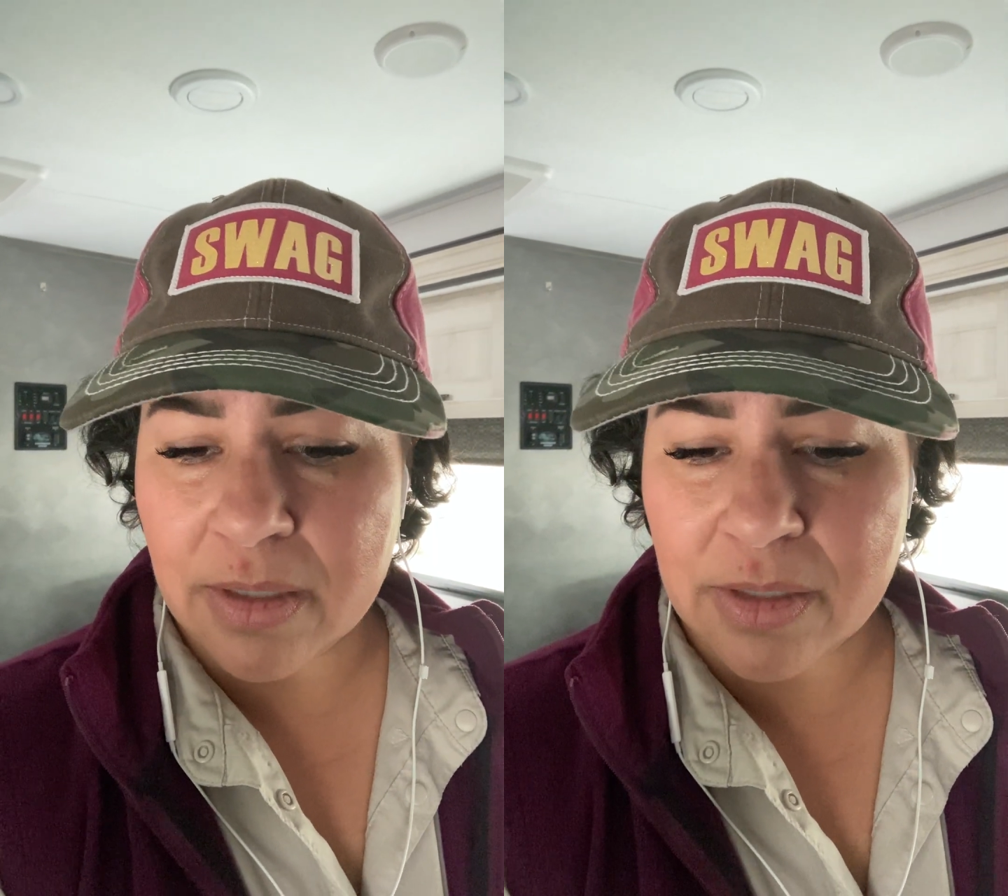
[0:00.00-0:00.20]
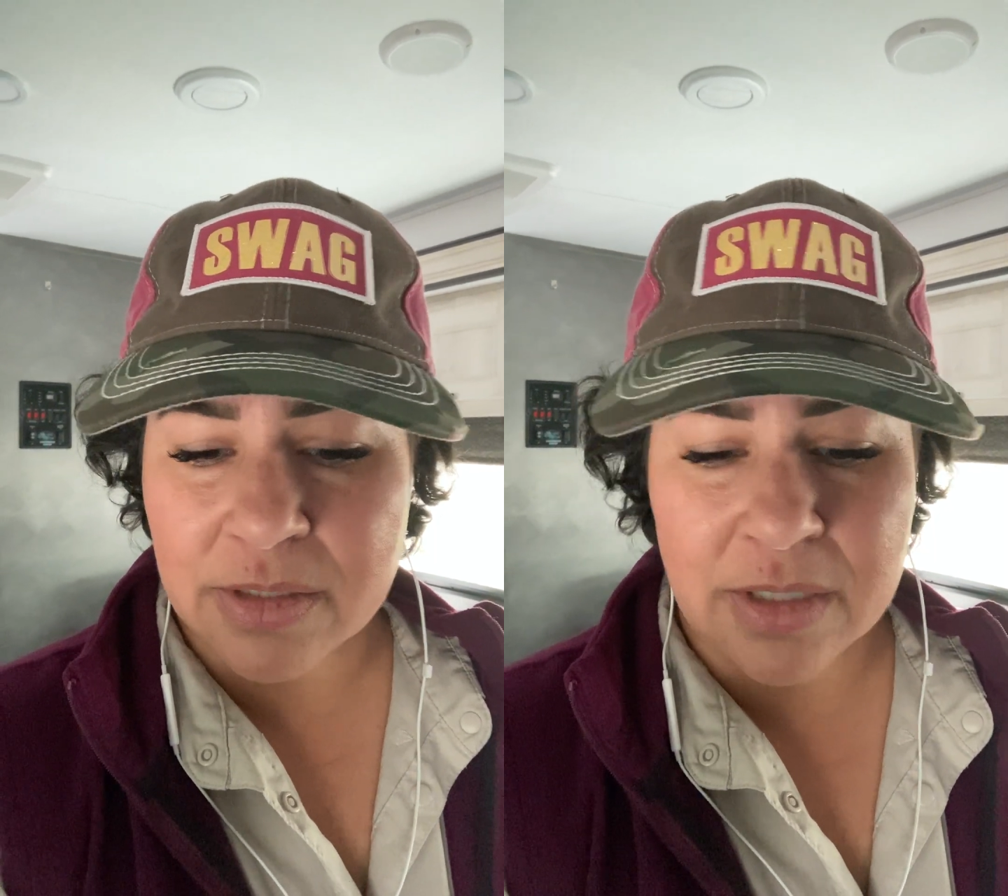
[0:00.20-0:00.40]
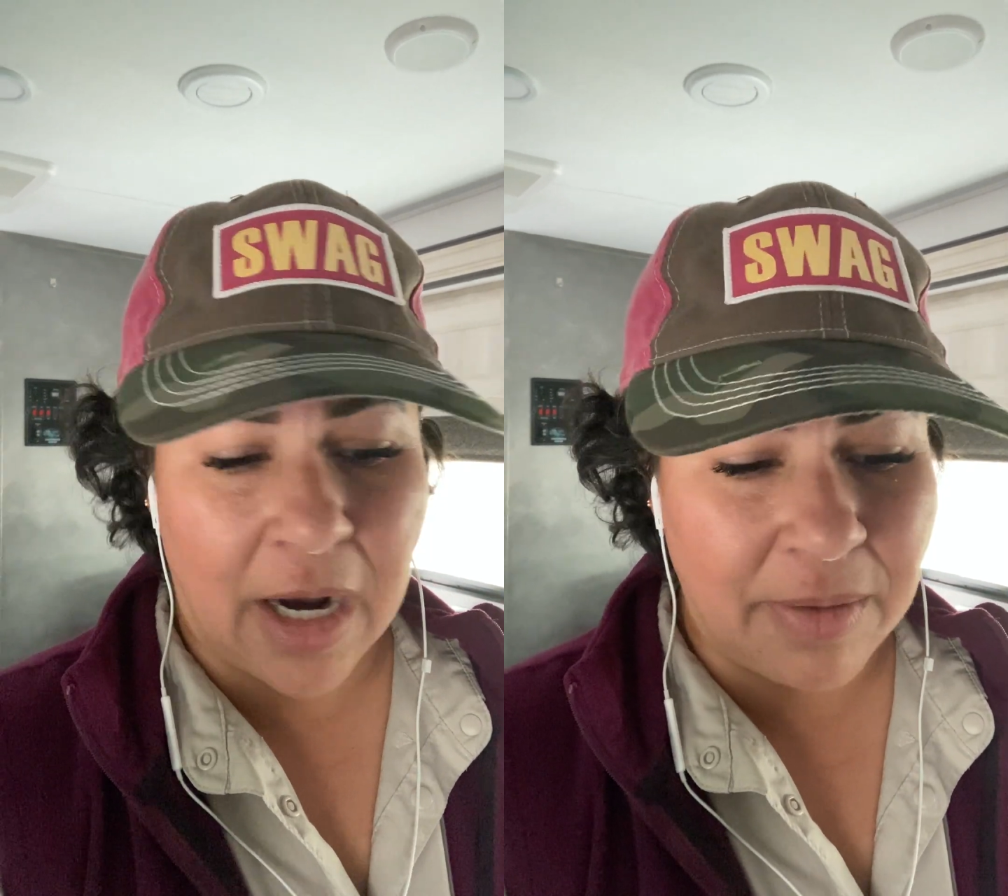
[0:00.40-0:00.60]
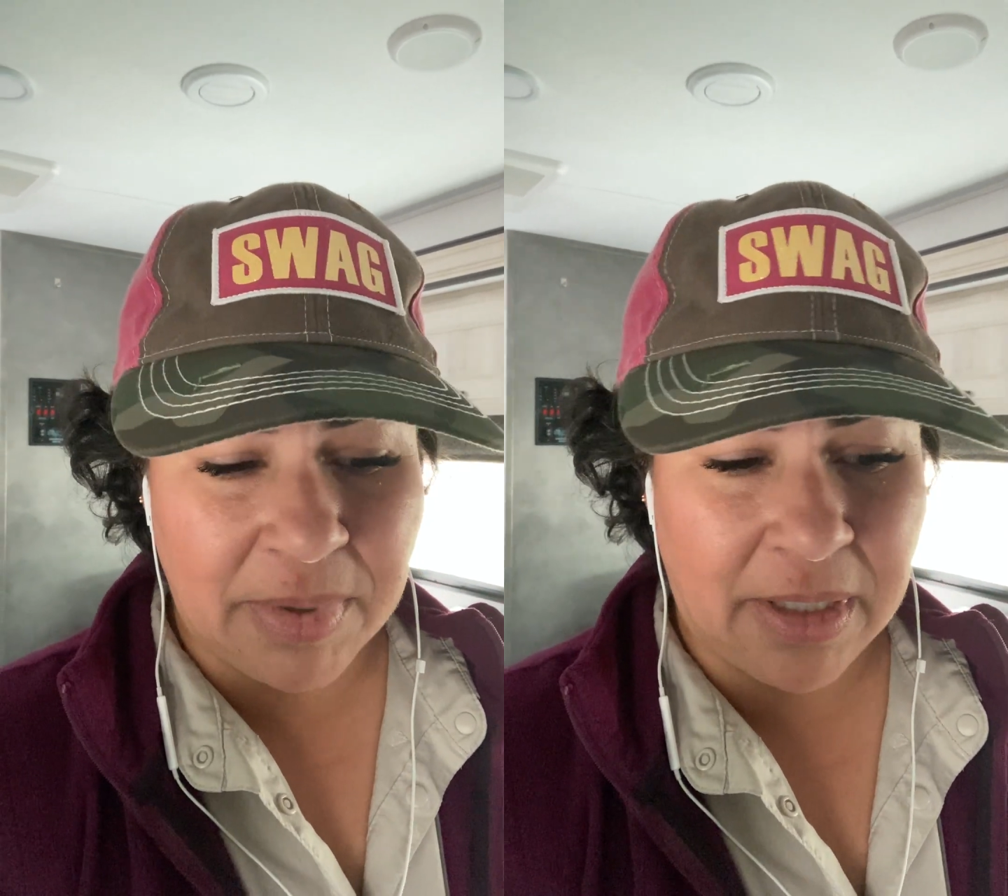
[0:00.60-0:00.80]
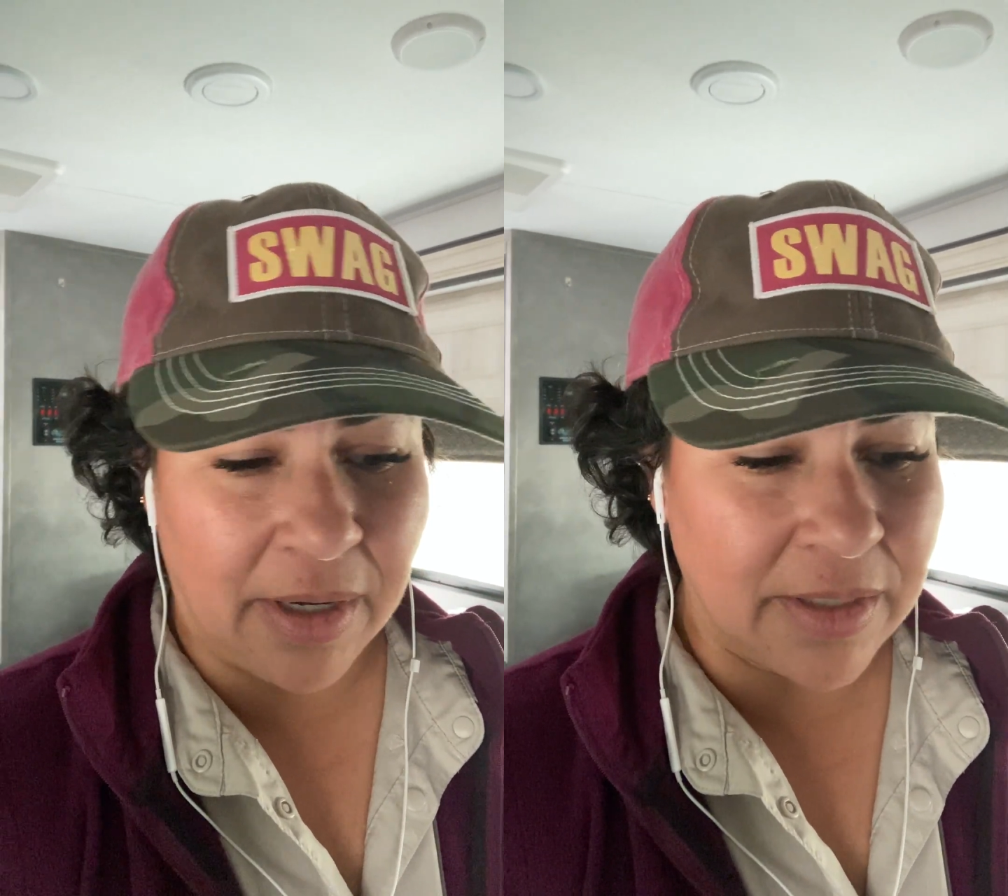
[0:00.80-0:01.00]
It's not
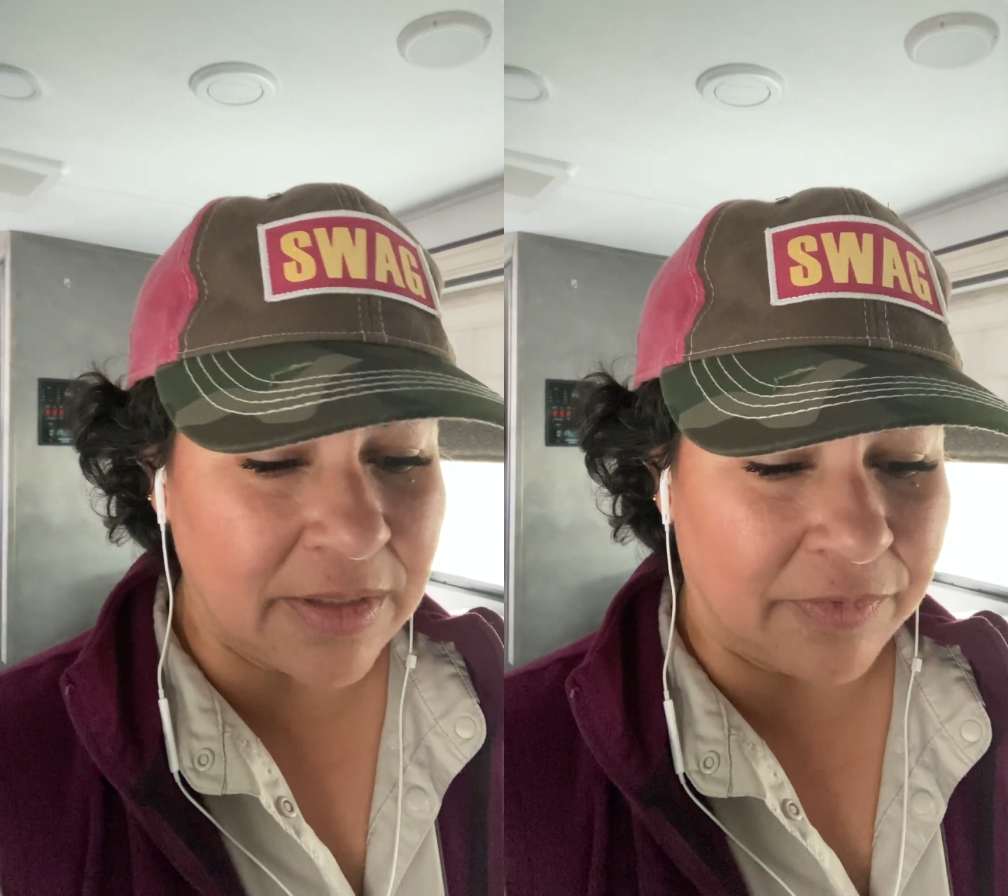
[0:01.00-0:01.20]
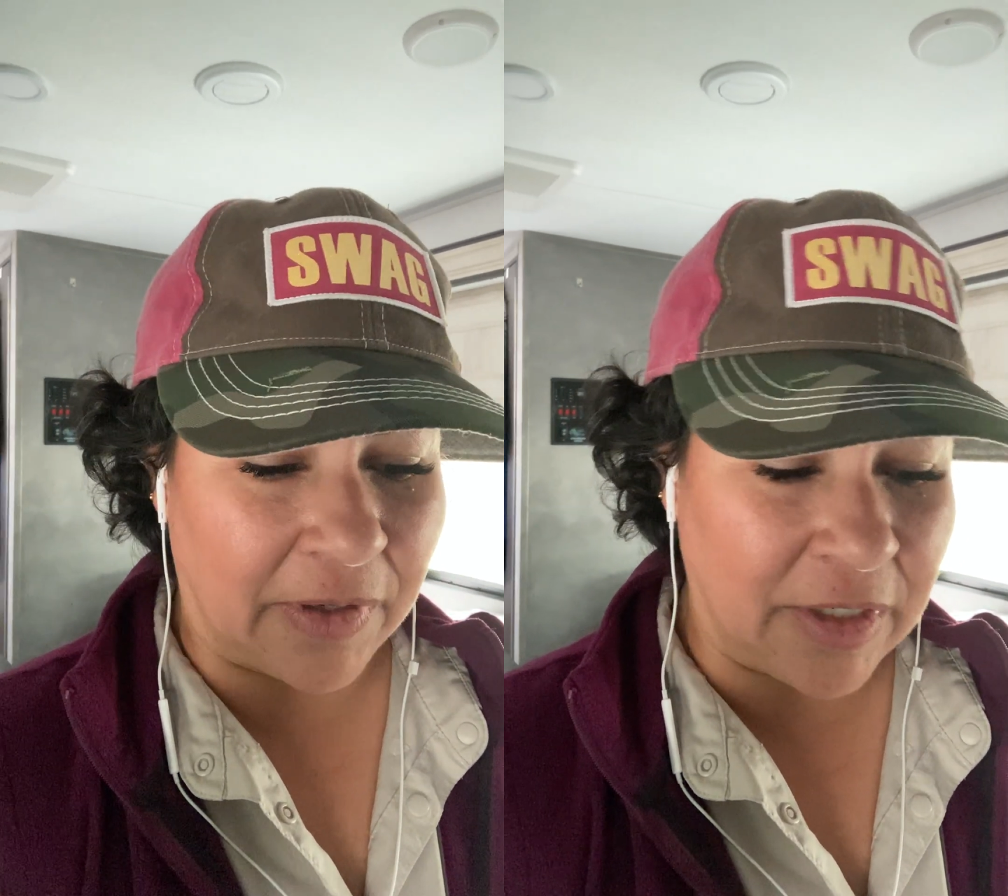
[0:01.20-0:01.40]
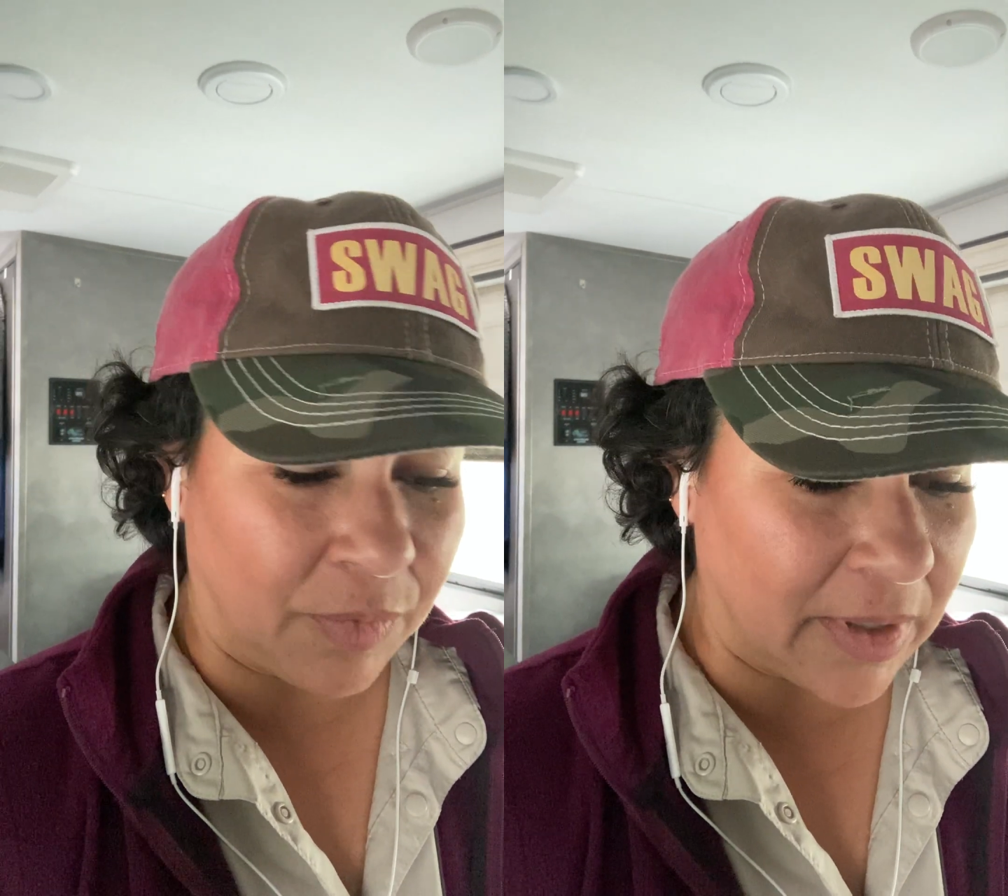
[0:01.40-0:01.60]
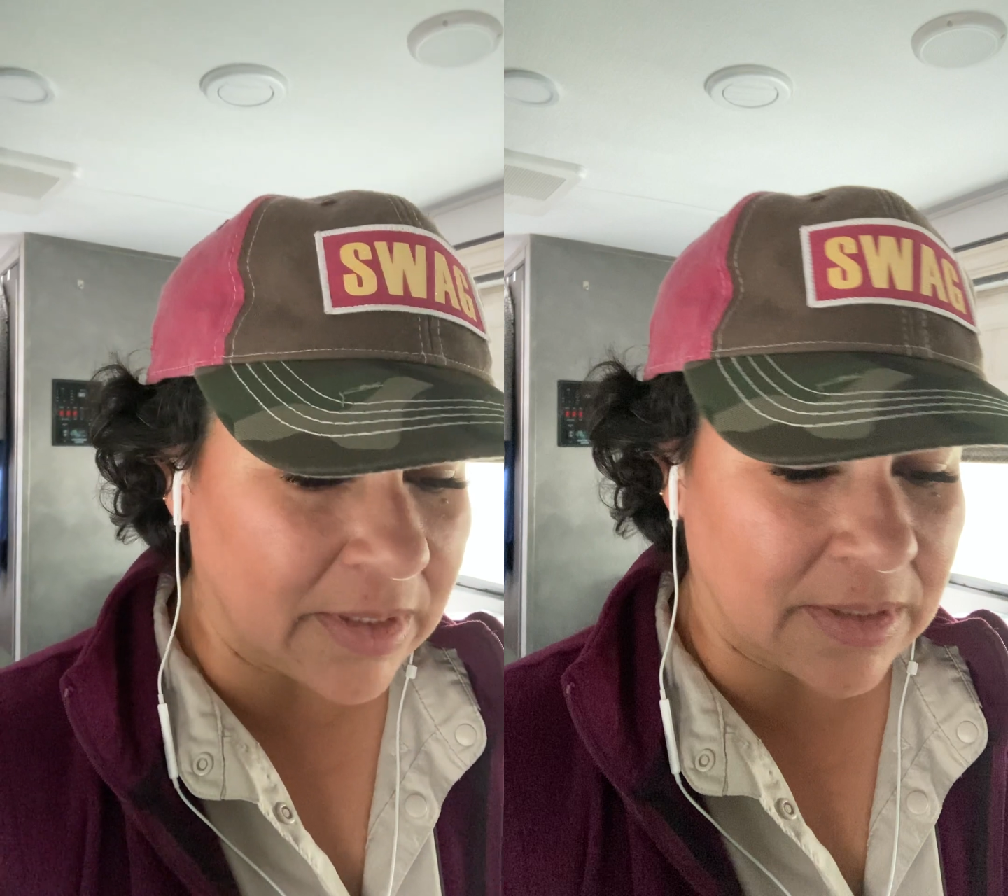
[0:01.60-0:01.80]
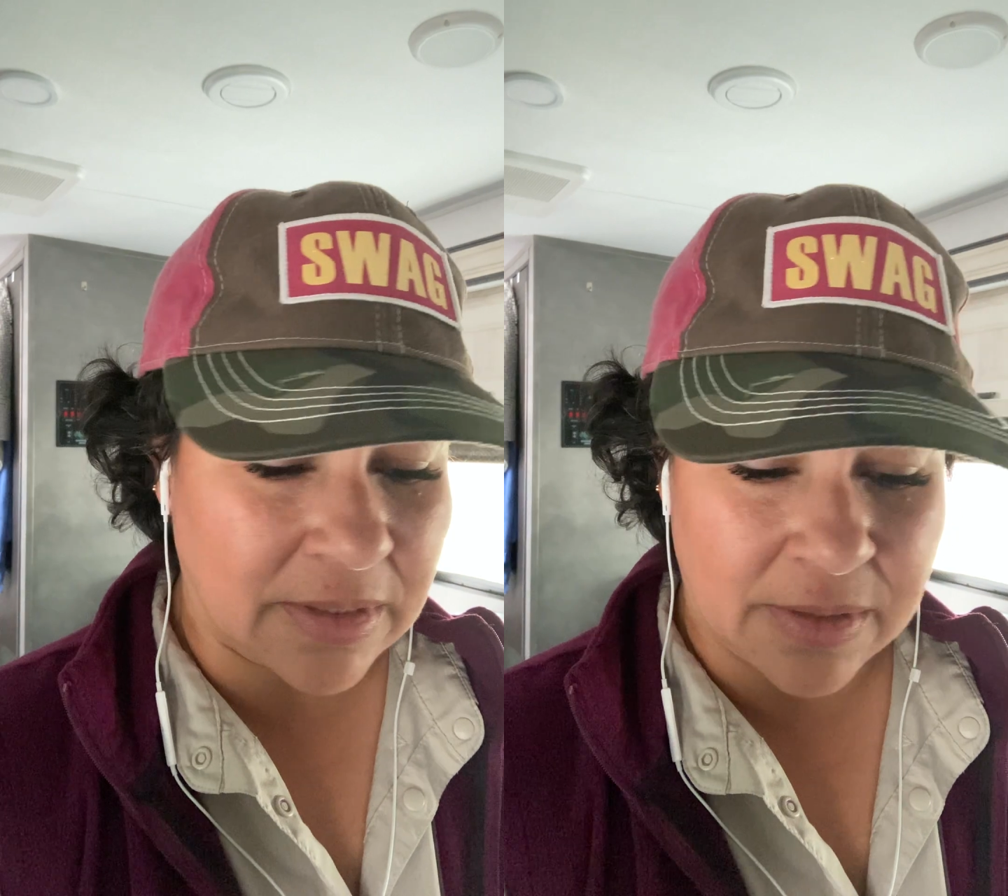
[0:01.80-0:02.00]
because of
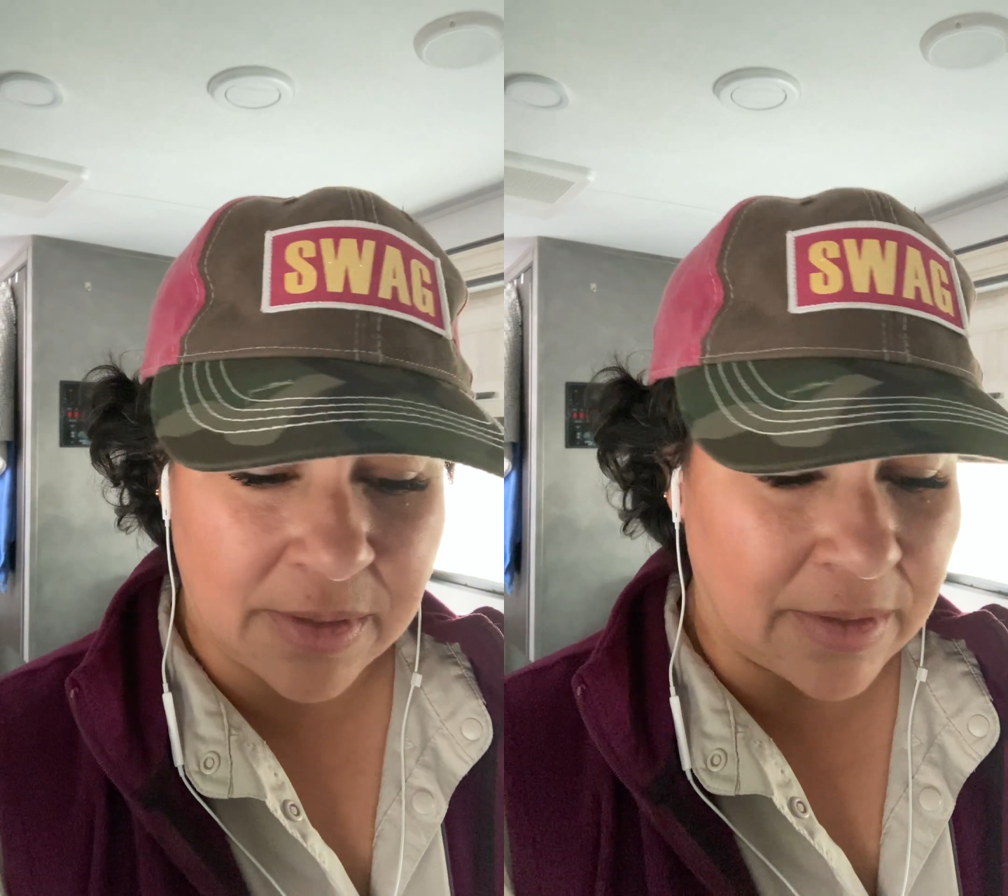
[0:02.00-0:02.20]
anyone's